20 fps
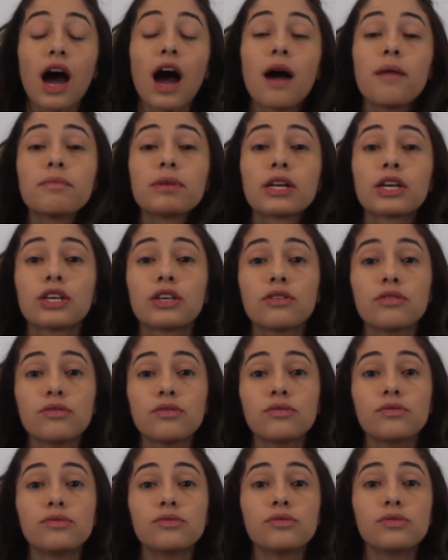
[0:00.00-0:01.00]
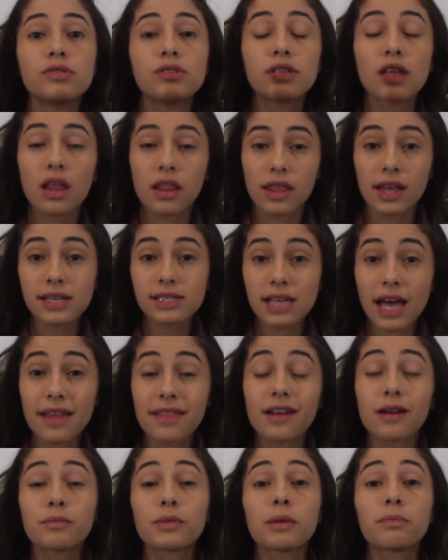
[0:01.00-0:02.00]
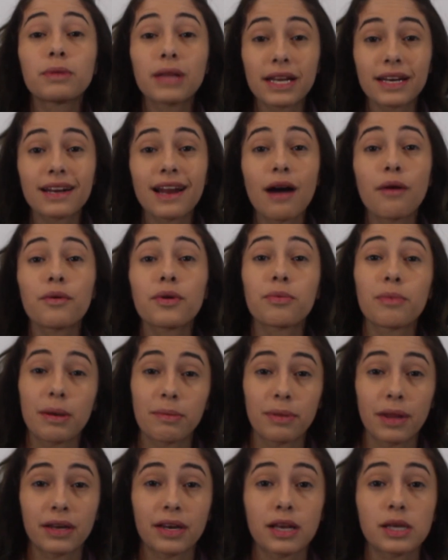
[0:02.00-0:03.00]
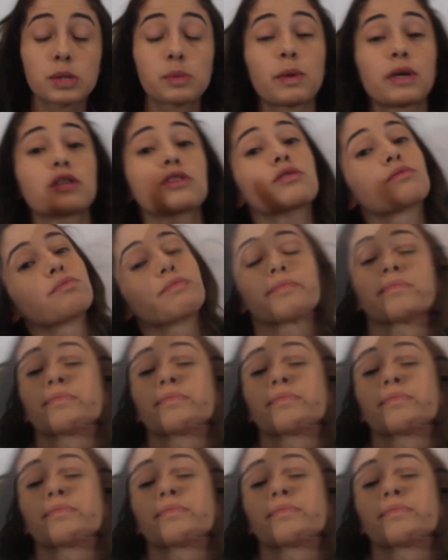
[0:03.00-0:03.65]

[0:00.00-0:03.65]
I'm gonna use this, and then I'm gonna blend it out with my blending sponge.